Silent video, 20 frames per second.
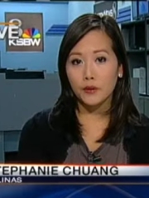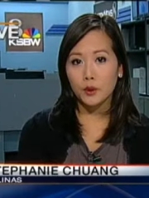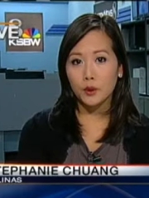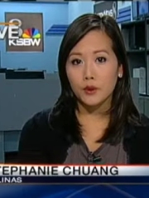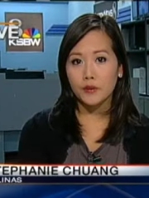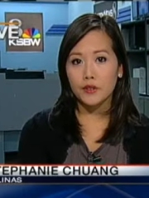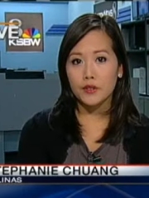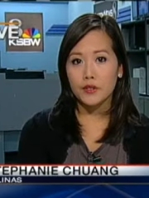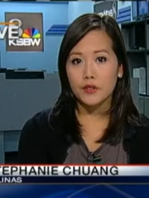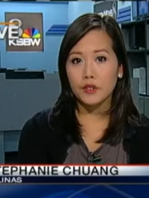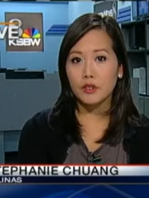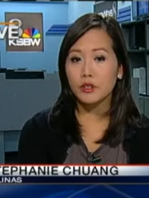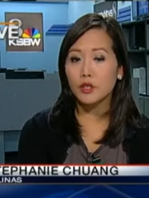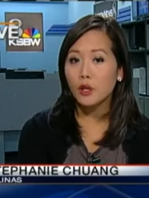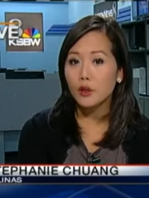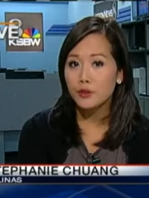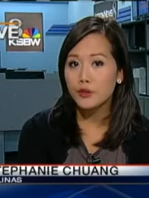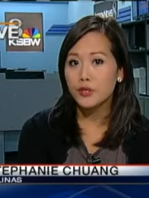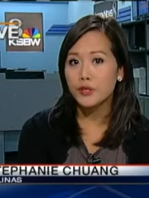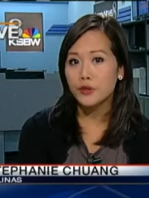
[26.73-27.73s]
a few of his
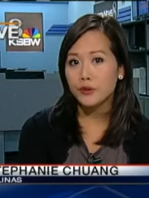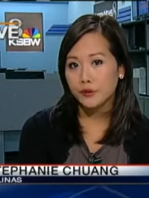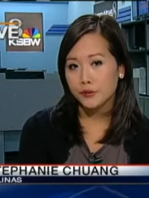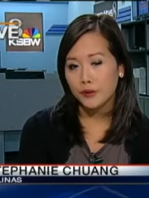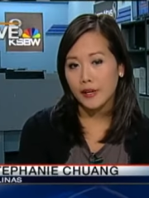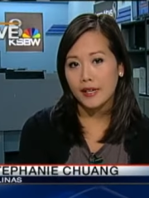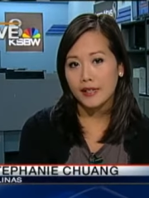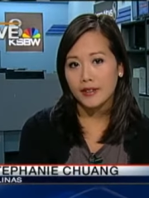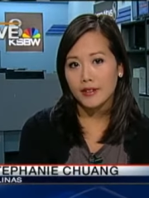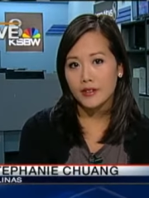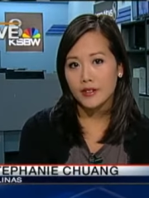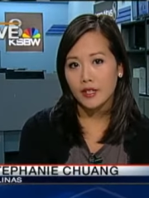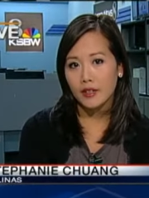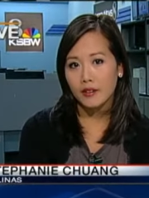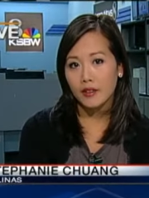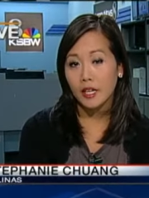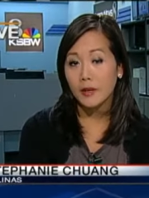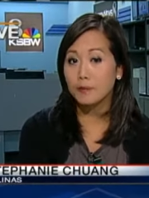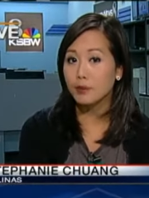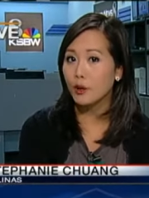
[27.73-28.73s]
closest friends,
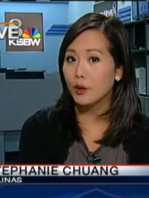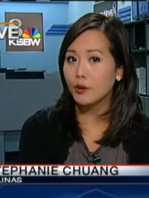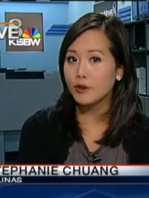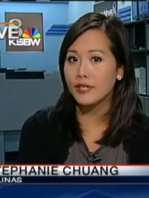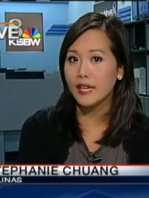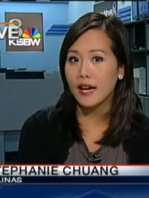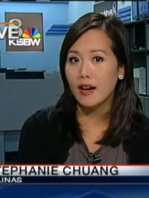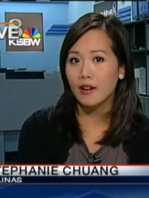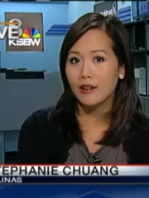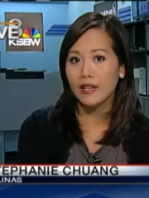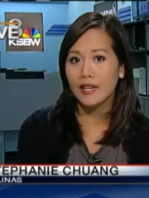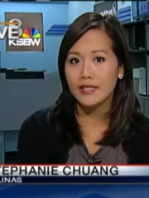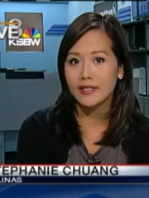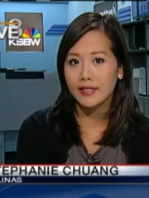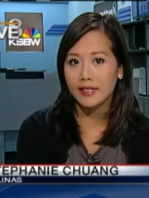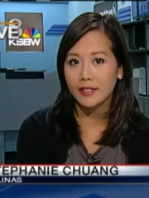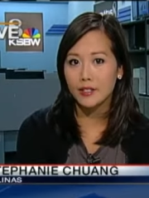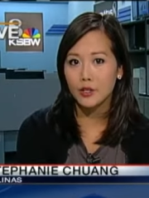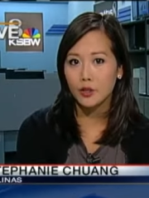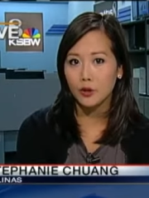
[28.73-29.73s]
and they broke down as
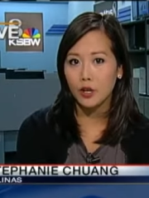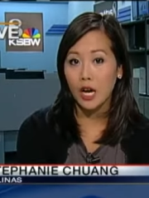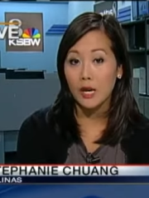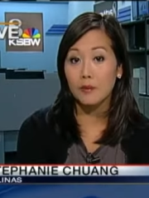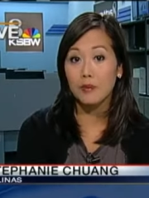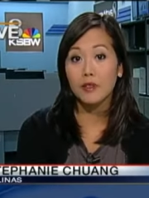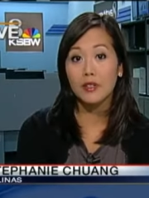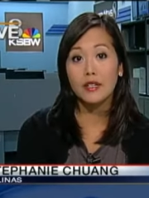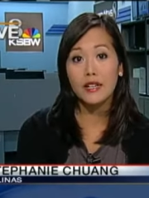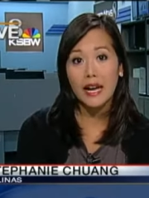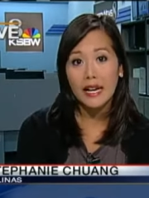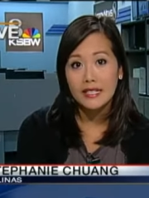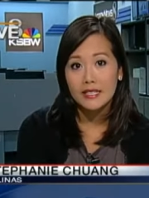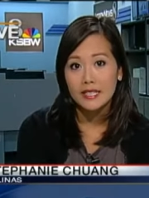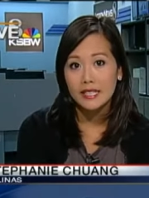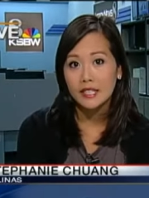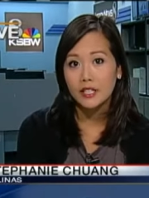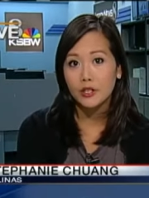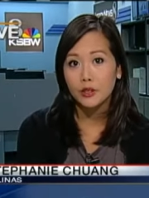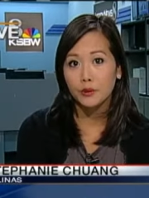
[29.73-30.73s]
they described the
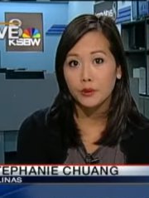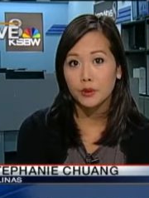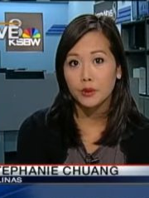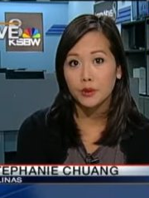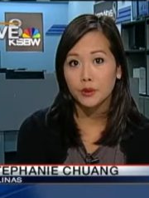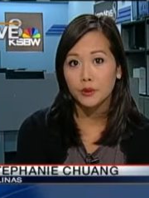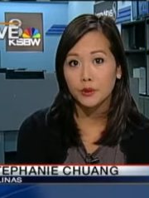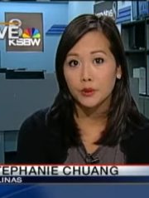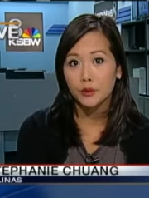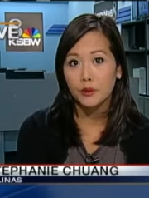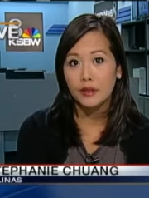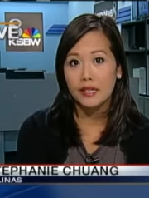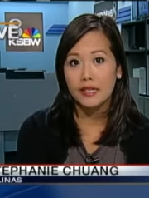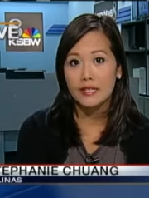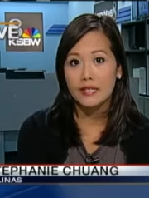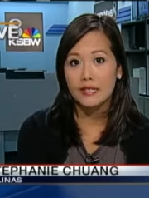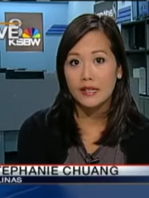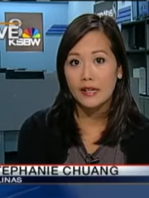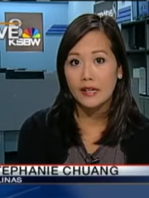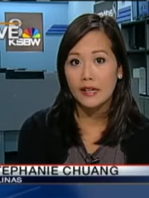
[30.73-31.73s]
19 year old who they
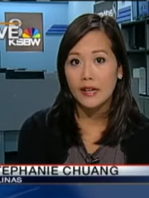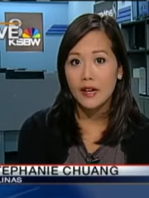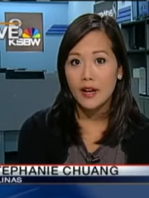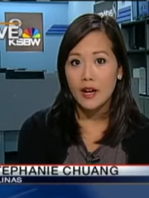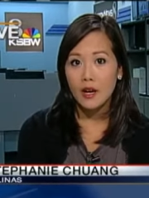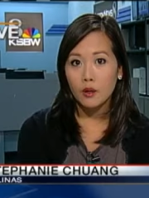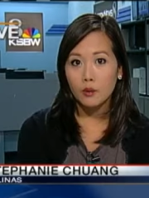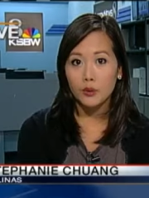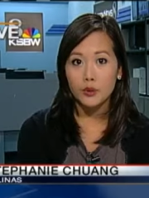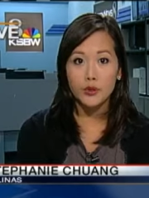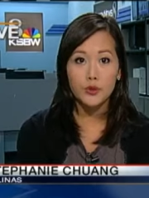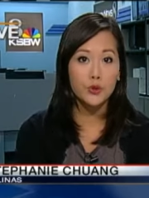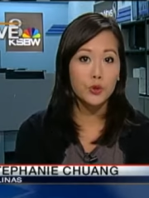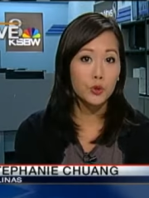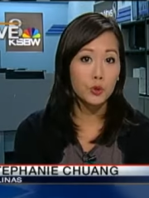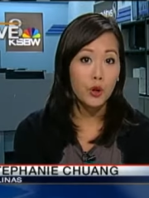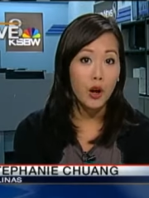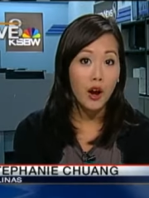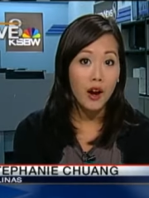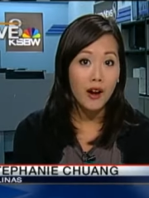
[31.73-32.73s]
say was
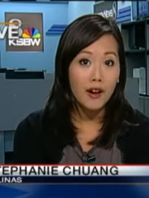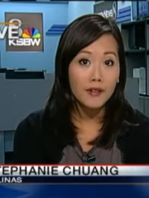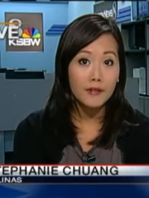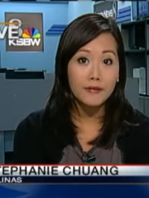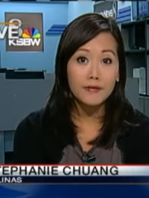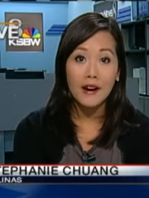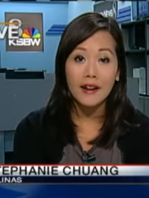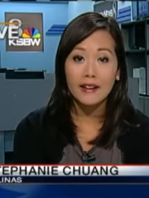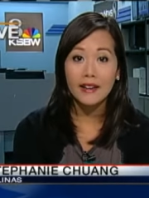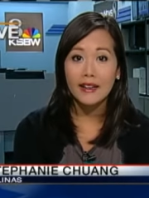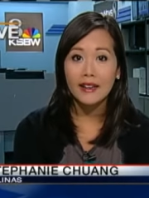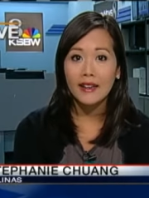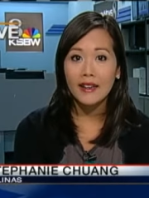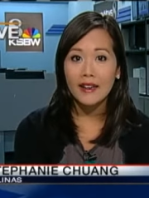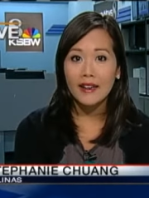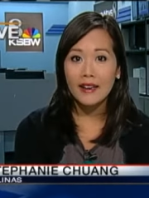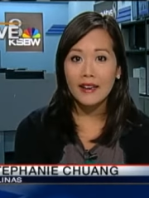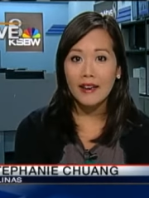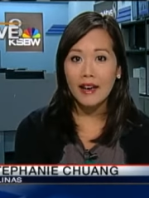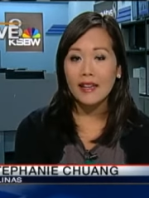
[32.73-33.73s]
strong, funny,
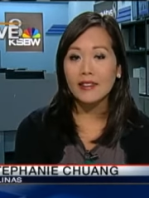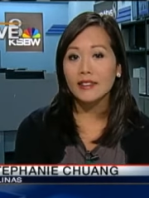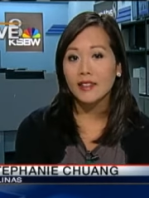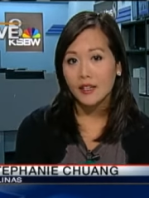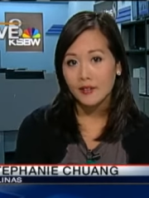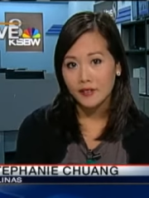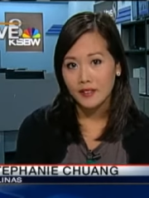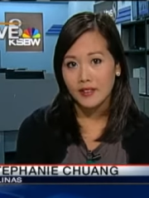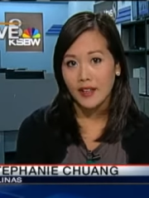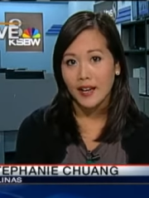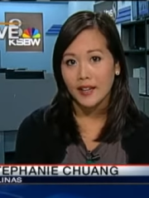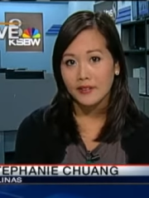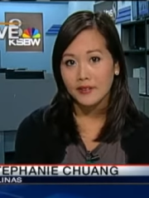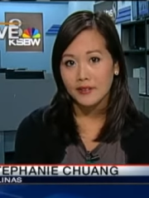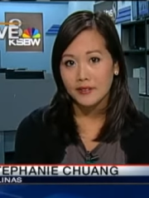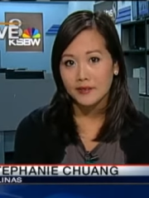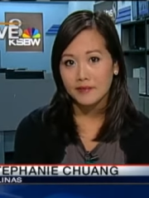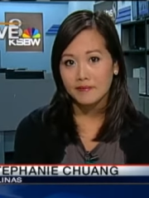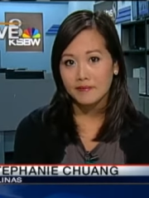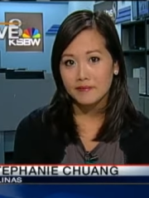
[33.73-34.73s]
and loved
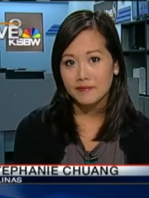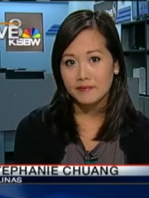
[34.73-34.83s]
life.